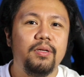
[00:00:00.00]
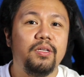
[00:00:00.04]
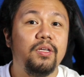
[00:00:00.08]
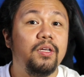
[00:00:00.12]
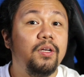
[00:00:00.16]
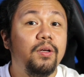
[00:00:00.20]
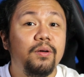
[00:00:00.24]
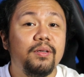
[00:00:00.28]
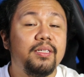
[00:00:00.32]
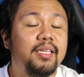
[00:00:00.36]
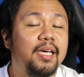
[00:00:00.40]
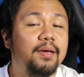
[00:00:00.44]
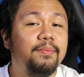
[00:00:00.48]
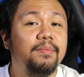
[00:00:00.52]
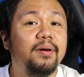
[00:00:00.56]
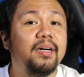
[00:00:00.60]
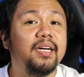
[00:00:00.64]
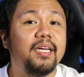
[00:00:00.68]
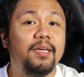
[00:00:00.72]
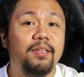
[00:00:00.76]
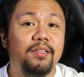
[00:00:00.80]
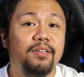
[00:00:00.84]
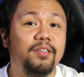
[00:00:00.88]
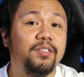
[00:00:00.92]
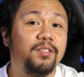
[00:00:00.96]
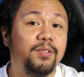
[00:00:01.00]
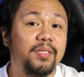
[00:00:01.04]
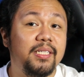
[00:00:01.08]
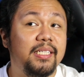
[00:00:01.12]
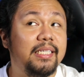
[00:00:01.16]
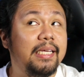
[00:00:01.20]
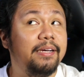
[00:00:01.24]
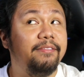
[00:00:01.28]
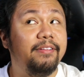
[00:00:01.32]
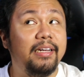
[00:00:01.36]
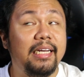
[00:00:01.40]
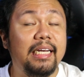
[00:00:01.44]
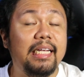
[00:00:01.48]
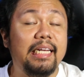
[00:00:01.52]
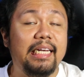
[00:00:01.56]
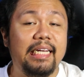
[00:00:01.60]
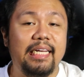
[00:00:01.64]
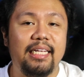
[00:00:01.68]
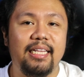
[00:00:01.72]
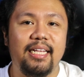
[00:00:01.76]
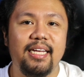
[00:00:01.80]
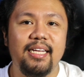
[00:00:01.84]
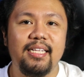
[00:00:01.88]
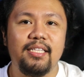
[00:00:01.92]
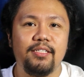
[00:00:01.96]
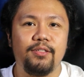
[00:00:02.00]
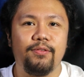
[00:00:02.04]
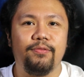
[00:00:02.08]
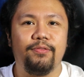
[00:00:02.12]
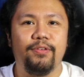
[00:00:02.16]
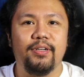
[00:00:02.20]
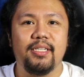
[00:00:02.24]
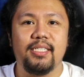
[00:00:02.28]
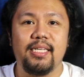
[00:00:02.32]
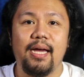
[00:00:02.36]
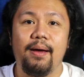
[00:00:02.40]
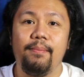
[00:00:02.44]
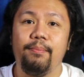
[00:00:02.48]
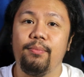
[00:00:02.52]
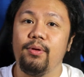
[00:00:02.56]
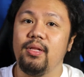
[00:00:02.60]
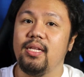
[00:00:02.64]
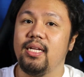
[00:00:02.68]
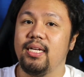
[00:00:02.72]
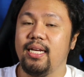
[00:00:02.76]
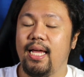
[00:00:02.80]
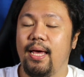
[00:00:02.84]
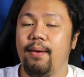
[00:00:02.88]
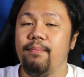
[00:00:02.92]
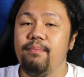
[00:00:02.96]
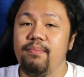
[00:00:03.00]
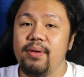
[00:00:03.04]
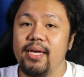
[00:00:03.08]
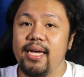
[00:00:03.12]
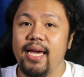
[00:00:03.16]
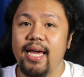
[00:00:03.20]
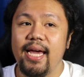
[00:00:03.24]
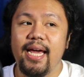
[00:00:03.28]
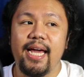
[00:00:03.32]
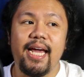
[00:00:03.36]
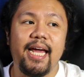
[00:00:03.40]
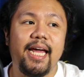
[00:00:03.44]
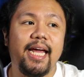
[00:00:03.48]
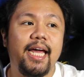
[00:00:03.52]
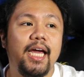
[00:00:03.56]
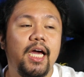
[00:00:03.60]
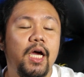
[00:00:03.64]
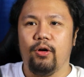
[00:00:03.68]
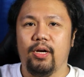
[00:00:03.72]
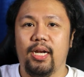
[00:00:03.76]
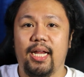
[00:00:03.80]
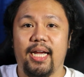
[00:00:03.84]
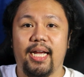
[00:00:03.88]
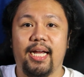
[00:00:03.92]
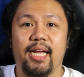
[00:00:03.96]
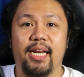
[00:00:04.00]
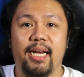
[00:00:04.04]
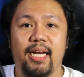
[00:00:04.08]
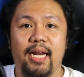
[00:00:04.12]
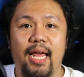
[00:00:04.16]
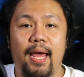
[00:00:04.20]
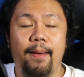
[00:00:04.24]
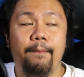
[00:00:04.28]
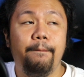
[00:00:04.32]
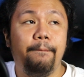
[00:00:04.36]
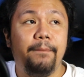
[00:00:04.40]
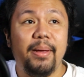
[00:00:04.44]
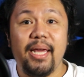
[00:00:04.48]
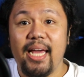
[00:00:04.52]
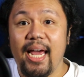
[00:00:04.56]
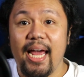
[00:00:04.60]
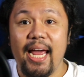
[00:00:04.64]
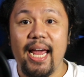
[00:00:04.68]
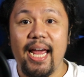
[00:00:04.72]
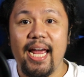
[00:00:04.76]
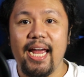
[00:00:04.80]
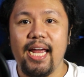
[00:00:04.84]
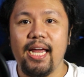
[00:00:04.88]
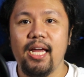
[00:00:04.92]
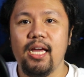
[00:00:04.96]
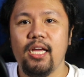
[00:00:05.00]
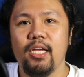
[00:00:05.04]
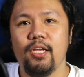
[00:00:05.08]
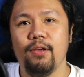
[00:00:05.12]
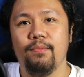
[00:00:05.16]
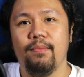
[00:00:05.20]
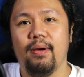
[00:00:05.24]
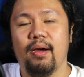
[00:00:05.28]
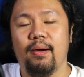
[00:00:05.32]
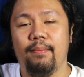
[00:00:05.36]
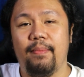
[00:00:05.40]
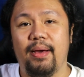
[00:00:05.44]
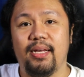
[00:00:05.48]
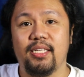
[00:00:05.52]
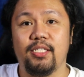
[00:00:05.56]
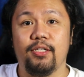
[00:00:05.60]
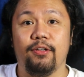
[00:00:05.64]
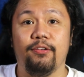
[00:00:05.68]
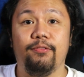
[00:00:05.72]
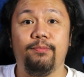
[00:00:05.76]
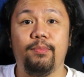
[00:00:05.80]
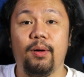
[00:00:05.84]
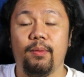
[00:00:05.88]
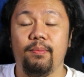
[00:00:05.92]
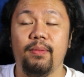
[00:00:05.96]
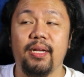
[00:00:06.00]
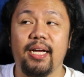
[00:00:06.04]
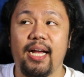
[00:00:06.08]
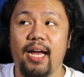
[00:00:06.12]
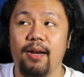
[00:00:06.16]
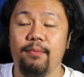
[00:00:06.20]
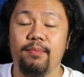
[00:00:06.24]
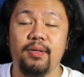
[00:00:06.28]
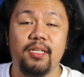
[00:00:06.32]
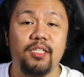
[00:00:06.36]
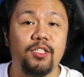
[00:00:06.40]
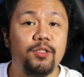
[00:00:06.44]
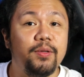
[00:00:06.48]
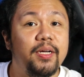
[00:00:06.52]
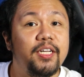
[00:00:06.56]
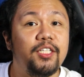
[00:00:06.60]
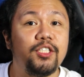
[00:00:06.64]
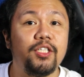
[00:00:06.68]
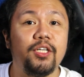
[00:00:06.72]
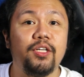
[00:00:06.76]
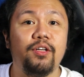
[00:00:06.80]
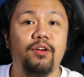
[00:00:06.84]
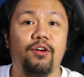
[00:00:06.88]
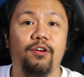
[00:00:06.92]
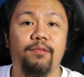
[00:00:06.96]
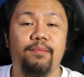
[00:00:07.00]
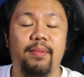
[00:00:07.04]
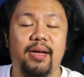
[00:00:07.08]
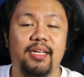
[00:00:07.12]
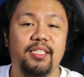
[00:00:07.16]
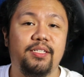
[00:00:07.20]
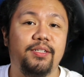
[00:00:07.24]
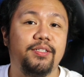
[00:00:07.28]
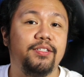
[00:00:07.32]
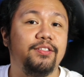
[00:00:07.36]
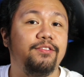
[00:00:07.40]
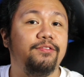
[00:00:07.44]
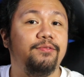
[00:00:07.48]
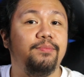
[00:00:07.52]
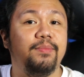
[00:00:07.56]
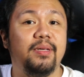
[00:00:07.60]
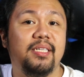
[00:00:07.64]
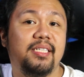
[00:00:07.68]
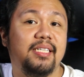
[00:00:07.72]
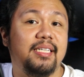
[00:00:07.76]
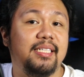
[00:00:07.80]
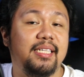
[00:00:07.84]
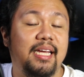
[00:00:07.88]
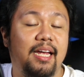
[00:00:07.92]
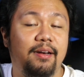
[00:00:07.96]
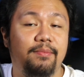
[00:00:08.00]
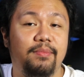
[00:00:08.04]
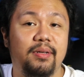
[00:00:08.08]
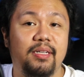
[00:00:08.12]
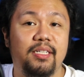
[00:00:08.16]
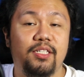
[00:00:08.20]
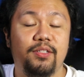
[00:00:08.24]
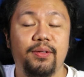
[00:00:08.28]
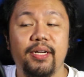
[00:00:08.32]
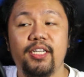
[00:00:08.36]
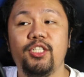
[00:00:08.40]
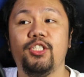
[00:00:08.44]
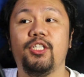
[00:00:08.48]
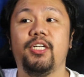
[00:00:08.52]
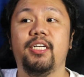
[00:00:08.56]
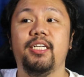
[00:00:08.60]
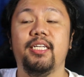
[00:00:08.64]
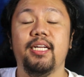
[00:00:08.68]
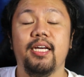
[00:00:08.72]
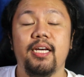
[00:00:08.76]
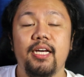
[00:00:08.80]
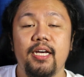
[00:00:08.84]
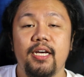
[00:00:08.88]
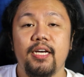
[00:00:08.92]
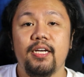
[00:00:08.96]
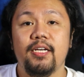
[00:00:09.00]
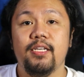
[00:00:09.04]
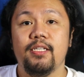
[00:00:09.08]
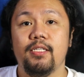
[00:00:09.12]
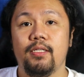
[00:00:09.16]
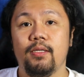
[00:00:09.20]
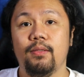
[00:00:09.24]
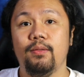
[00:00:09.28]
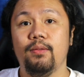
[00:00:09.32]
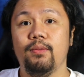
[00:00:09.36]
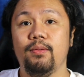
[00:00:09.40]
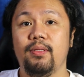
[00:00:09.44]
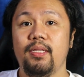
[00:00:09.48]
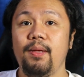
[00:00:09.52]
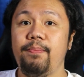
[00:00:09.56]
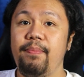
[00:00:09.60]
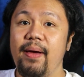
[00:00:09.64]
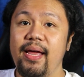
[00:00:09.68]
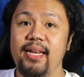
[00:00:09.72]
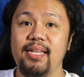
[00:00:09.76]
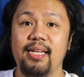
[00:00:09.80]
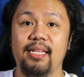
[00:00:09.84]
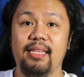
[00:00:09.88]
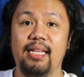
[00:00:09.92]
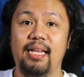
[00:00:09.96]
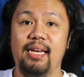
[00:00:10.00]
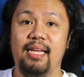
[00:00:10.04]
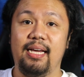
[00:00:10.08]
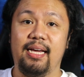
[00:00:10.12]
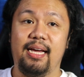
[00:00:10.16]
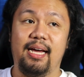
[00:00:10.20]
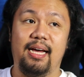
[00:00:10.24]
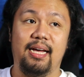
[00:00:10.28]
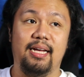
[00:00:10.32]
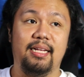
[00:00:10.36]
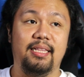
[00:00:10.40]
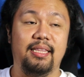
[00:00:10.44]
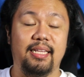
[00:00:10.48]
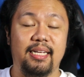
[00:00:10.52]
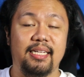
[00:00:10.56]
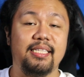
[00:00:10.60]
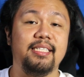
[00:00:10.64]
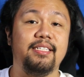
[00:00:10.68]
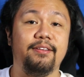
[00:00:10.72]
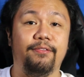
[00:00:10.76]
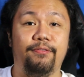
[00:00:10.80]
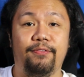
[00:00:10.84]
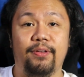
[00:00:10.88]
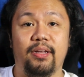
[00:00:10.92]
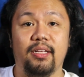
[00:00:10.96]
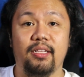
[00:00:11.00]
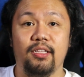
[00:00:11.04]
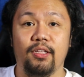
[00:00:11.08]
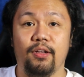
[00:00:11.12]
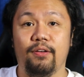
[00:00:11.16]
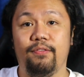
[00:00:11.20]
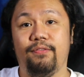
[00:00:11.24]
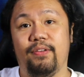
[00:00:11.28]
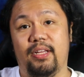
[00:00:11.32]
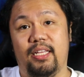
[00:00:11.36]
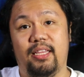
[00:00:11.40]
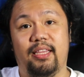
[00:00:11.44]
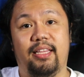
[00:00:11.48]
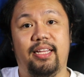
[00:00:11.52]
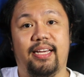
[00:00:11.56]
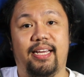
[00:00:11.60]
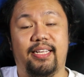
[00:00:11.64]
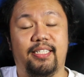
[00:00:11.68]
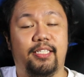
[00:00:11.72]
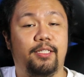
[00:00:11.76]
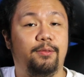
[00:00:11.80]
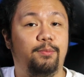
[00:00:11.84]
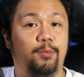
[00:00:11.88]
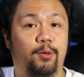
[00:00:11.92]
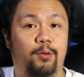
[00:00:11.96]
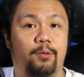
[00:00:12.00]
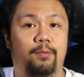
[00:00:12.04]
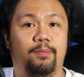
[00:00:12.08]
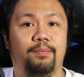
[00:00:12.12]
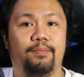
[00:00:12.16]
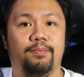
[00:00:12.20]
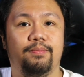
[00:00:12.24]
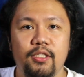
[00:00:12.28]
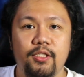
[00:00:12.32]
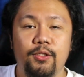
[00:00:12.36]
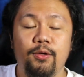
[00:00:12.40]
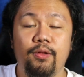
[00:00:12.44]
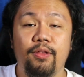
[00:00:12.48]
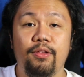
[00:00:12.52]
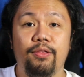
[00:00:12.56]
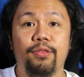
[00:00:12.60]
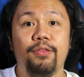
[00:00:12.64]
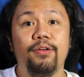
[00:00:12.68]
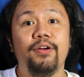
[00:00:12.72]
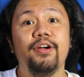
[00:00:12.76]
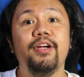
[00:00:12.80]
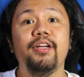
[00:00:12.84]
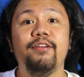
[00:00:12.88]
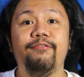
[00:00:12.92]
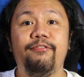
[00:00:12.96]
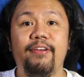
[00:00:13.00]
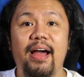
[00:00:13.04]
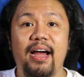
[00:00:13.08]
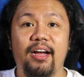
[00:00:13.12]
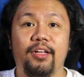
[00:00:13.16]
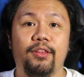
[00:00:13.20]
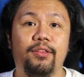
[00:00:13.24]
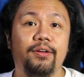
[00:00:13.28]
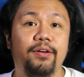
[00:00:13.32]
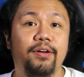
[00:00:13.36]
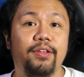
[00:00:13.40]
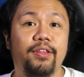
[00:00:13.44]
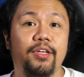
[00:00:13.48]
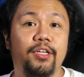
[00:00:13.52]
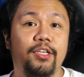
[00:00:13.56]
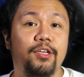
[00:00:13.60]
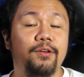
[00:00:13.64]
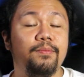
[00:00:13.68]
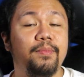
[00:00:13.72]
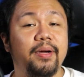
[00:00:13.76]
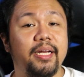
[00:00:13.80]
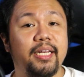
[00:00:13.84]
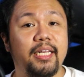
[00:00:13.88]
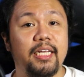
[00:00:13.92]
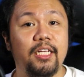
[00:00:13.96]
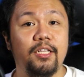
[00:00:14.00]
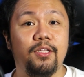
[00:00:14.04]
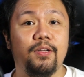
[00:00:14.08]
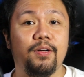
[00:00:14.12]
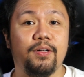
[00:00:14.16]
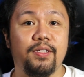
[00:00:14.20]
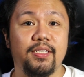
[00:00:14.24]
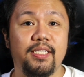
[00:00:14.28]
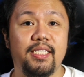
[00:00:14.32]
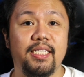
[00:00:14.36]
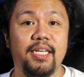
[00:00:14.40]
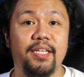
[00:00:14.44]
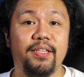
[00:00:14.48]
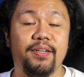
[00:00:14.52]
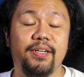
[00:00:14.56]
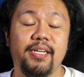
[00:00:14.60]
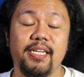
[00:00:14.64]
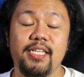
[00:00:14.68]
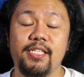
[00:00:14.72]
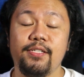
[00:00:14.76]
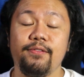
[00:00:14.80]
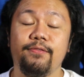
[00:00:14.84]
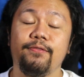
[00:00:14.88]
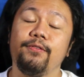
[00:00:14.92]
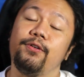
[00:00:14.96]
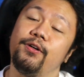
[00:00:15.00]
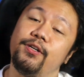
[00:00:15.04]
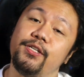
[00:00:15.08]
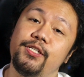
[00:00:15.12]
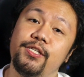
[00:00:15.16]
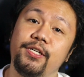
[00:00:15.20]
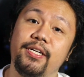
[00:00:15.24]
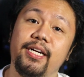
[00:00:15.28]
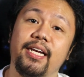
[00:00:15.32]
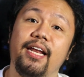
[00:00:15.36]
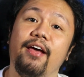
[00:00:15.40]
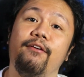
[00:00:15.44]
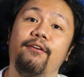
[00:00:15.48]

But you know, sa ibang industries, they really need it. So for example, an MBA or like an MPA, yung mga Master of Public Administration or Masters of Business Administration. So depende talaga din sa field of interest mo. So the third factor that you might need to consider is of course your